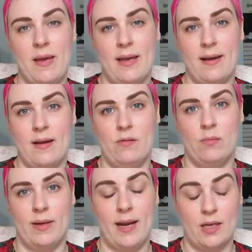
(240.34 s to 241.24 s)
make it out
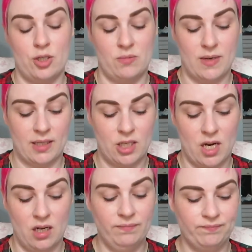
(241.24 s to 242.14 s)
on my next trip next
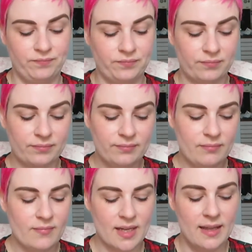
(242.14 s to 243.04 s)
year,
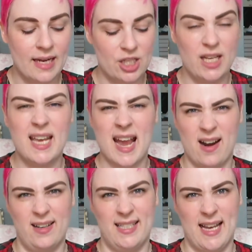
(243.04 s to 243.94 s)
and then she can get
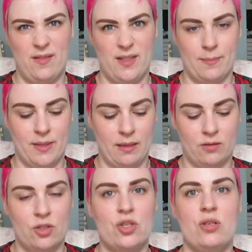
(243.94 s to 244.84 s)
herself something.
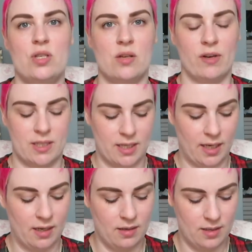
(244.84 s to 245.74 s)
Excuse the
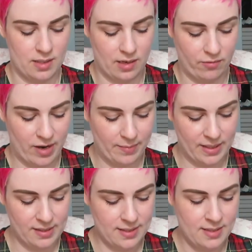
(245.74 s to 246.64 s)
rustling as I unwrap
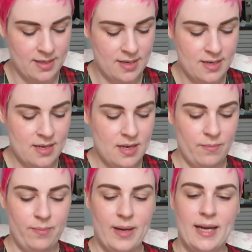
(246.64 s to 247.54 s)
this.
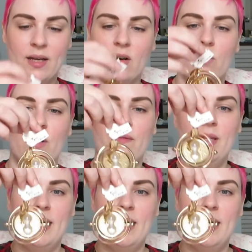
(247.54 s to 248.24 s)
But I got one of